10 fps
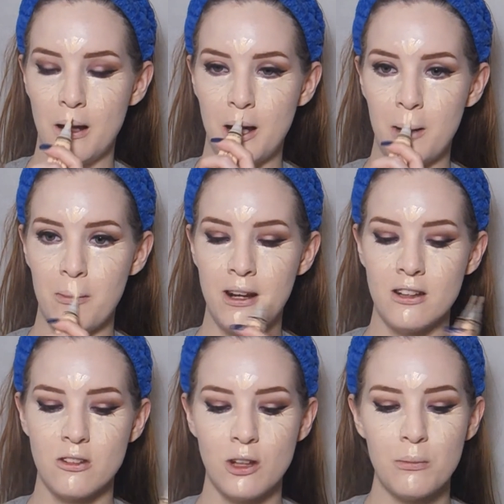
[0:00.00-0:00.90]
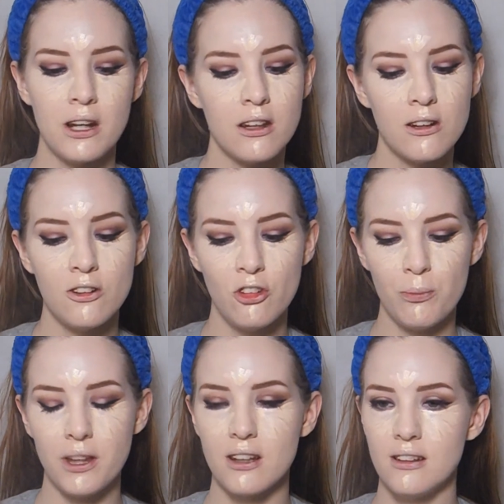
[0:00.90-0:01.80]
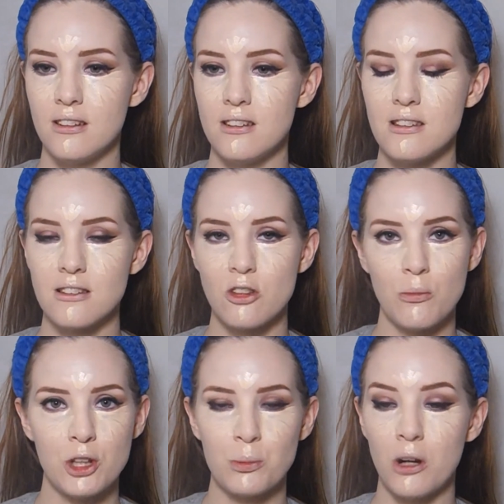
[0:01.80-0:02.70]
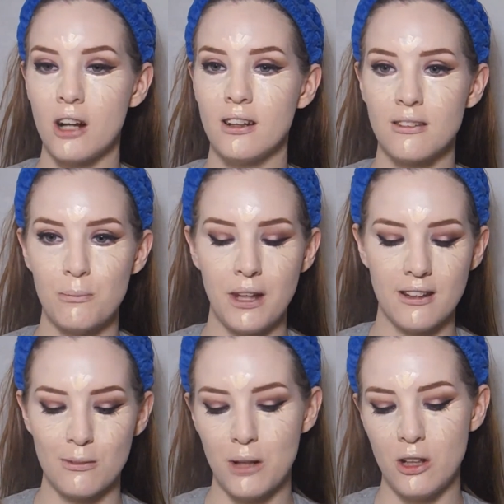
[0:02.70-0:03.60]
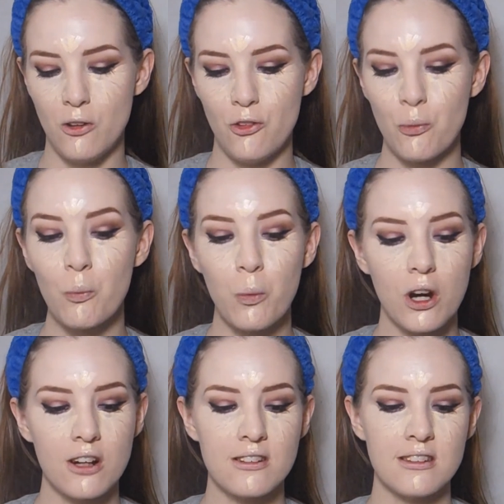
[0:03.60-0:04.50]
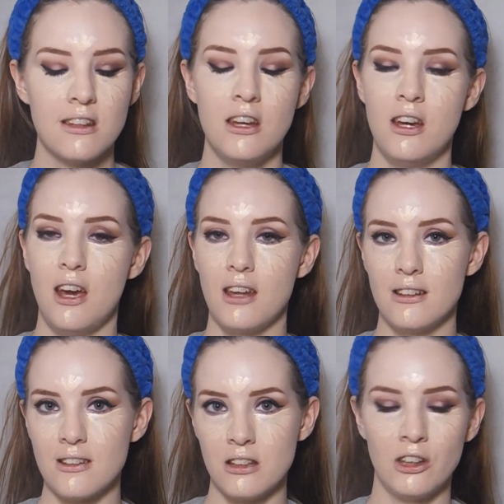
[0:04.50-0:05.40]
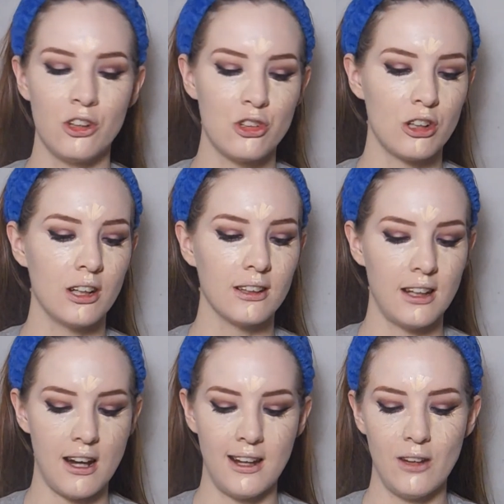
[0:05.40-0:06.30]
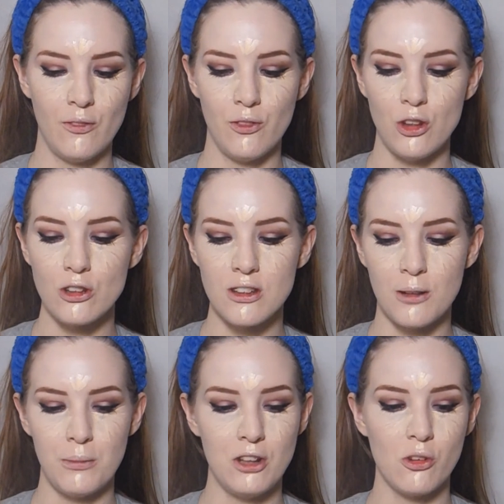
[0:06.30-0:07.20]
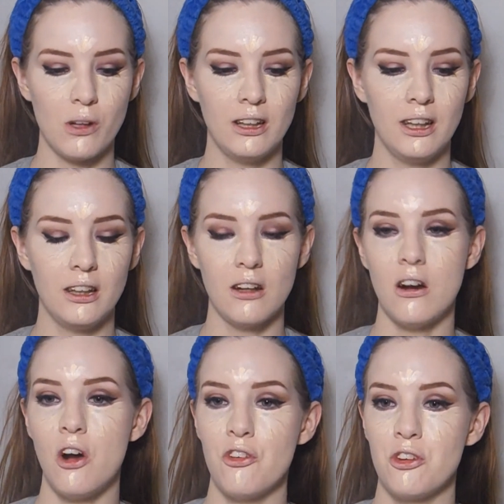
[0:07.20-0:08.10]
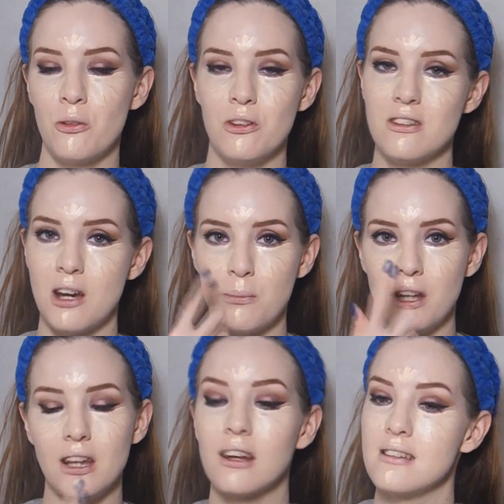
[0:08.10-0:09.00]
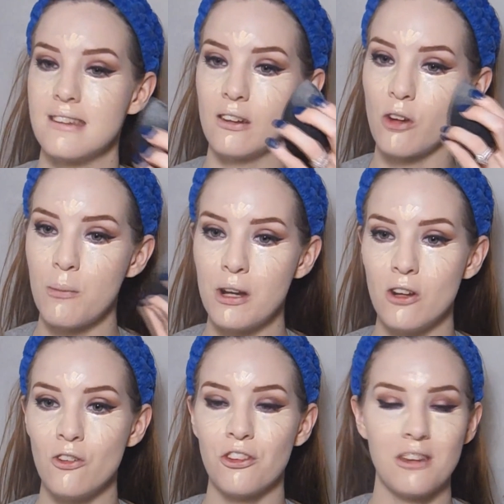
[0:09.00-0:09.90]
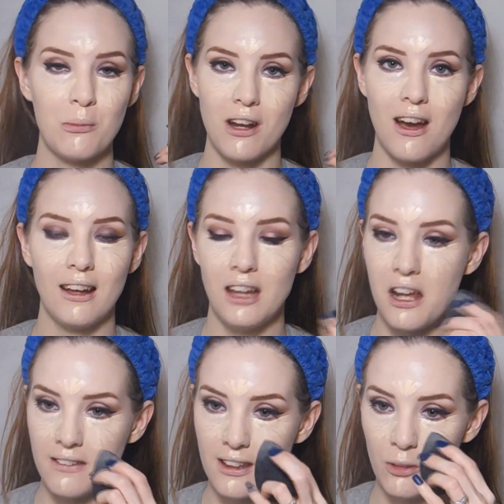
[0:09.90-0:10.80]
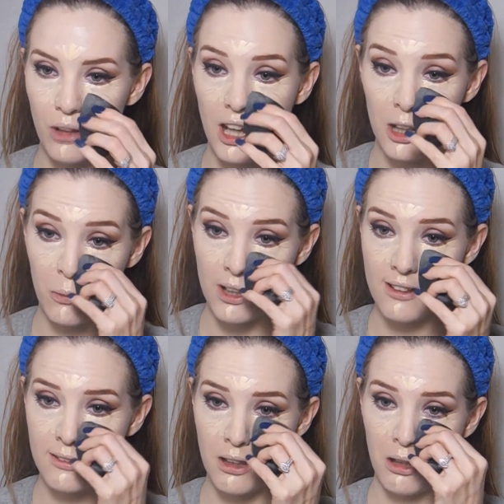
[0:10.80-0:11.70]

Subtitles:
I'm not doing my nose because too much product makes my nose worse. And that's another trick that I have been doing lately also, was not putting the concealer on my nose because I'm going to highlight at the end anyways.